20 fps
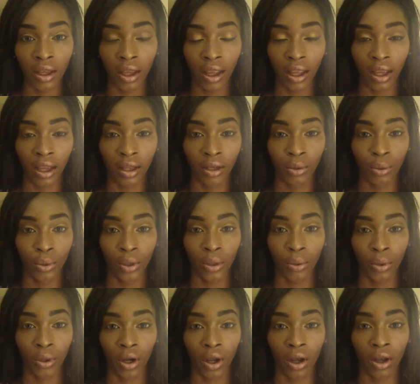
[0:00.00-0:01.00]
And we
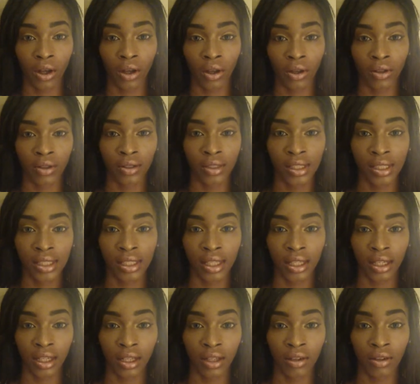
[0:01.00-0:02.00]
were all
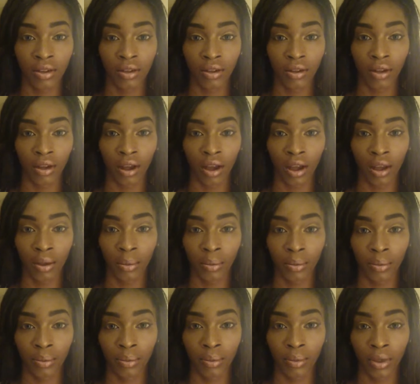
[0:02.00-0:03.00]
seated,
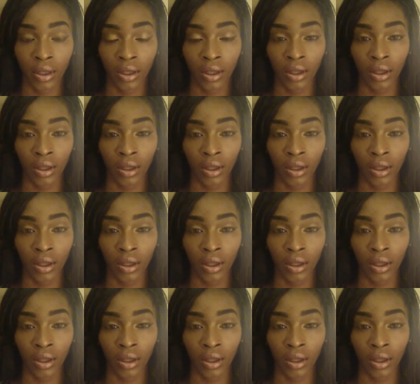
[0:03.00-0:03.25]
um,